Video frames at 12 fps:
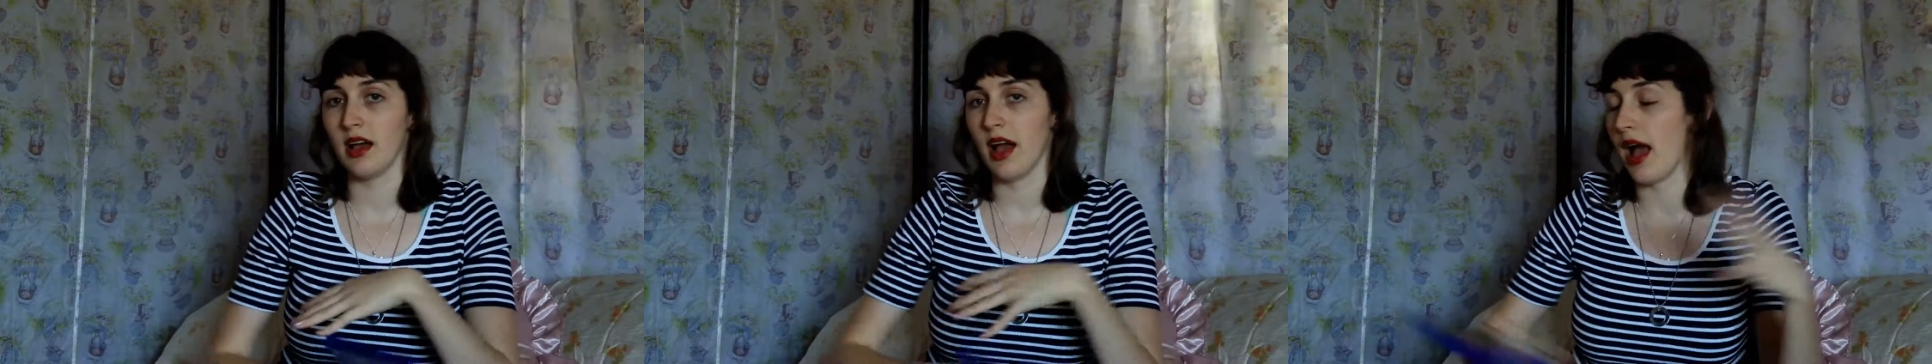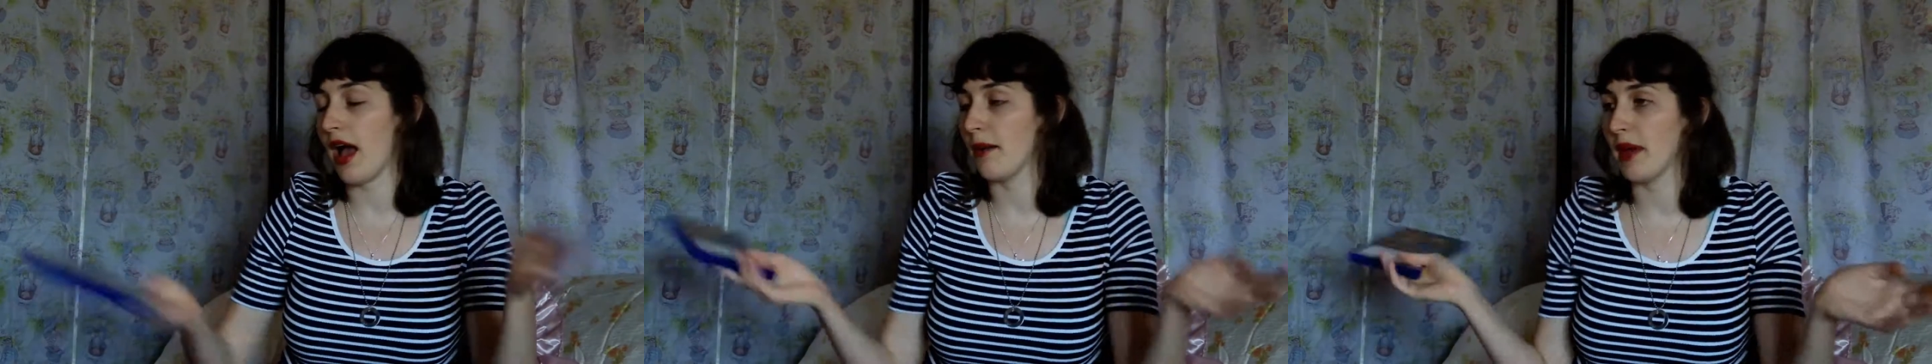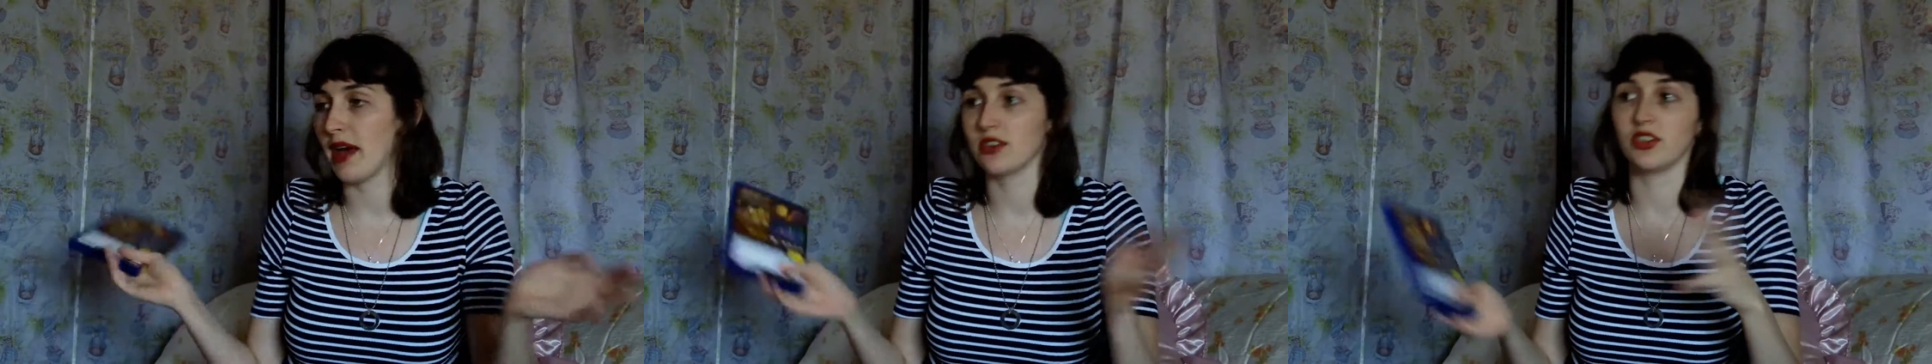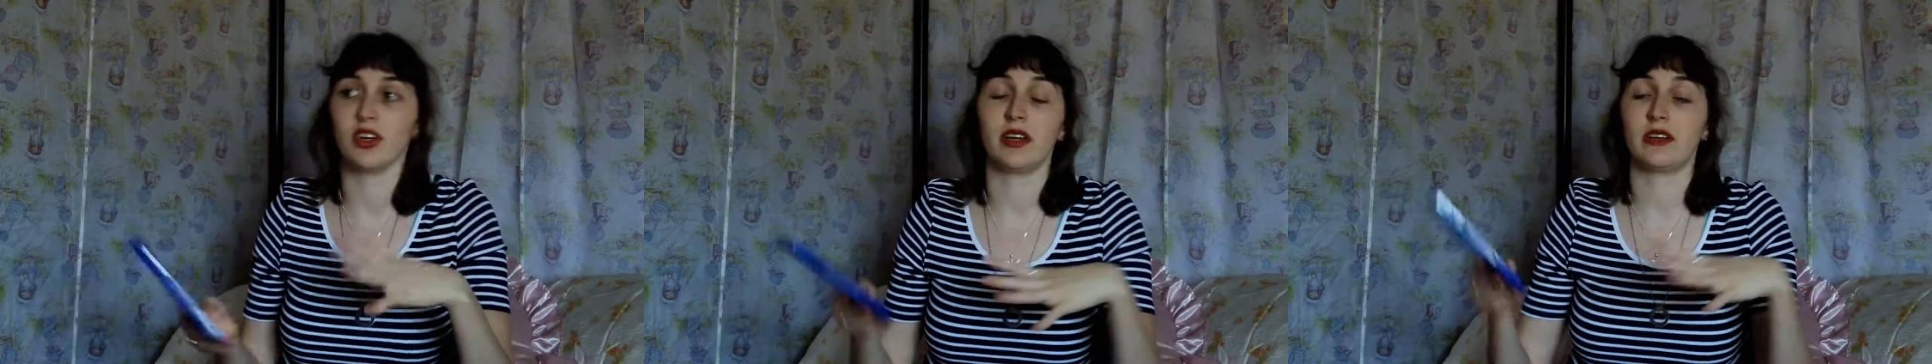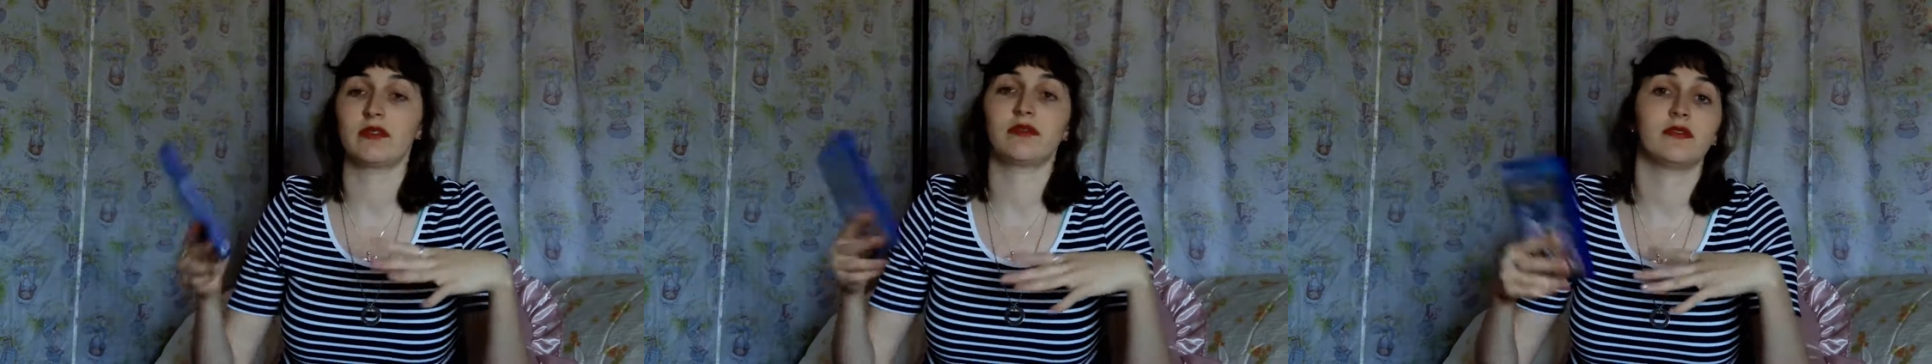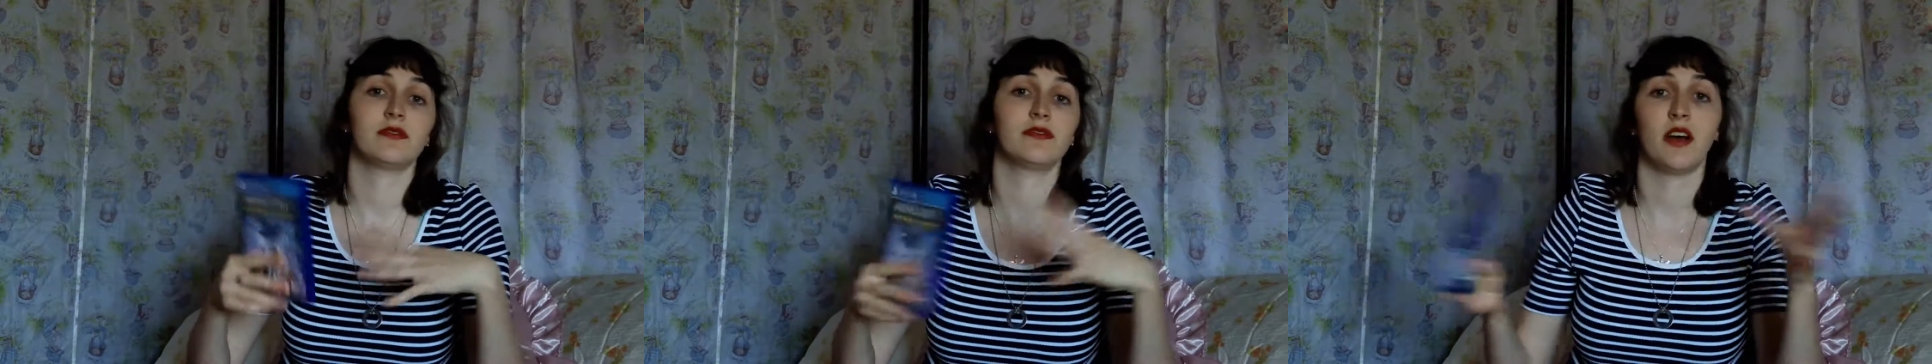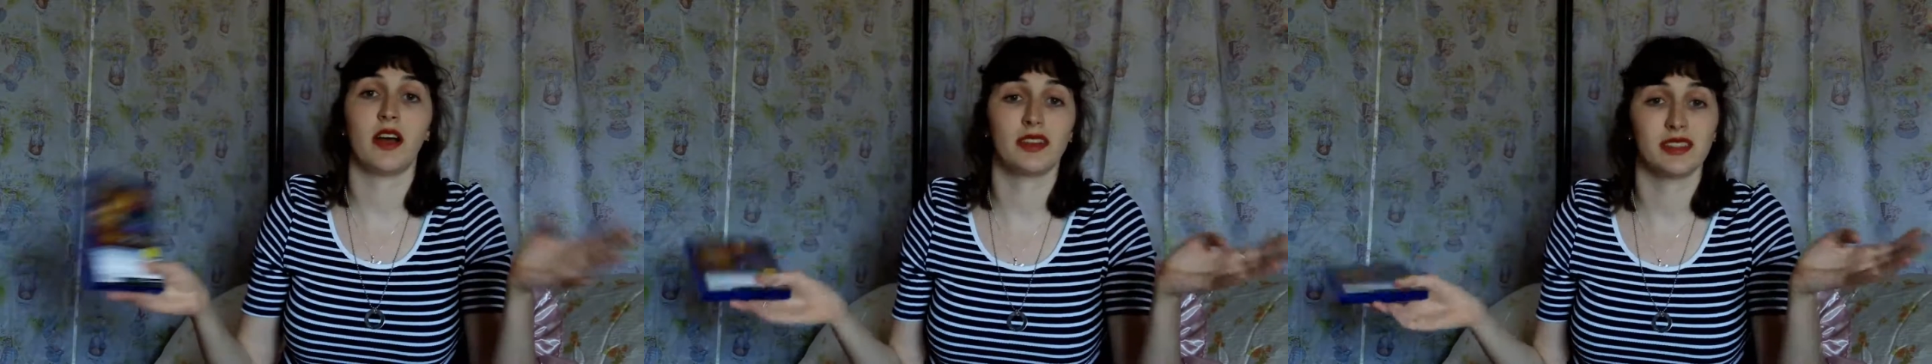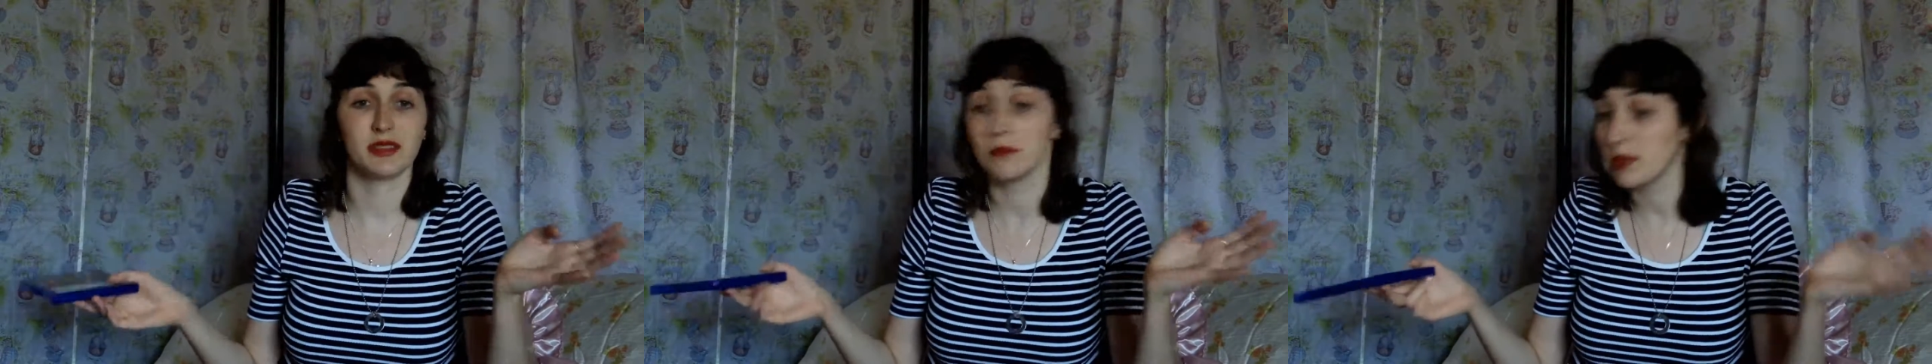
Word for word: I'm out trying to find some